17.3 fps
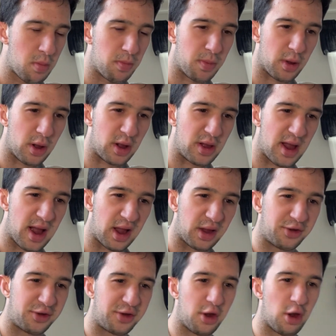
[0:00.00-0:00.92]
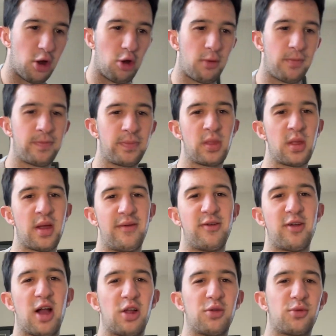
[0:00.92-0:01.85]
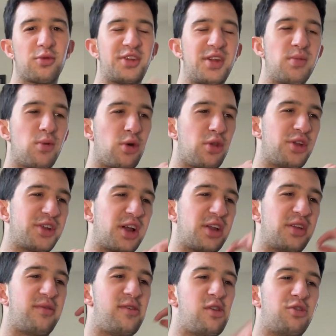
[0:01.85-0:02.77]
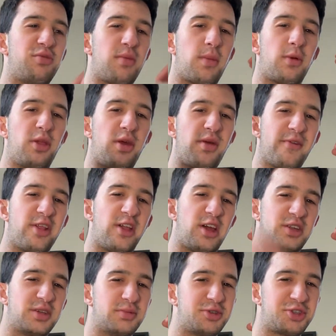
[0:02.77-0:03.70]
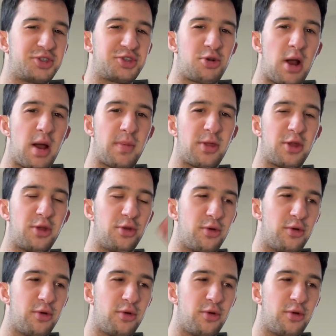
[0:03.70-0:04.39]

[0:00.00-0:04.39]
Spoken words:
But, yeah, so... If you guys want to see more of these kinds of videos, remember, leave a like, subscribe, hit the